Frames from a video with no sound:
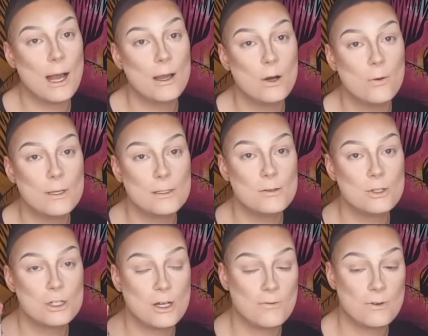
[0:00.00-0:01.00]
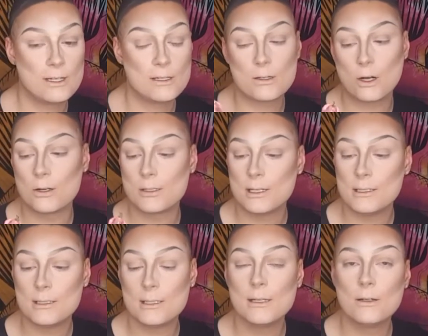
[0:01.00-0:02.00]
I always use Jeffree Star's
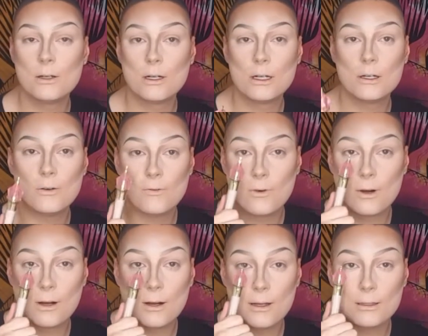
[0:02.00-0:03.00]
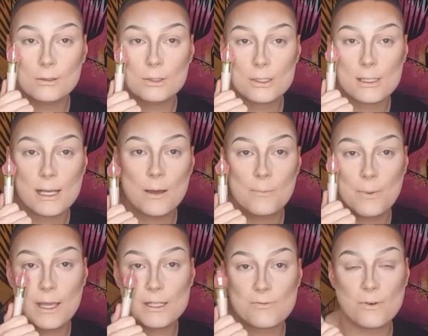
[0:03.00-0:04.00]
concealer for just like a
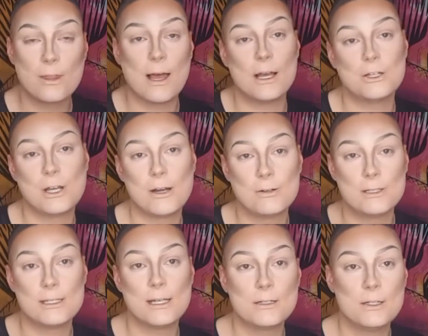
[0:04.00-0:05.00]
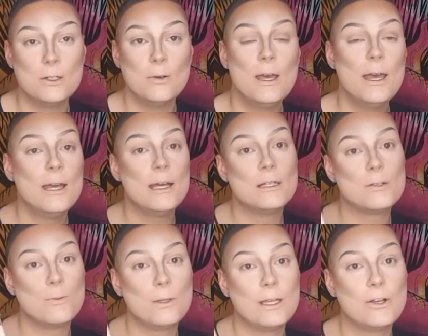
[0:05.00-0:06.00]
base for the eyeshadow to stick to.
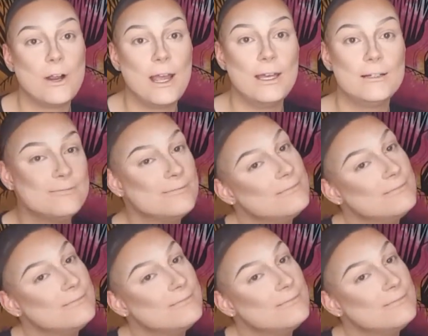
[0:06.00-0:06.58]
It's really great.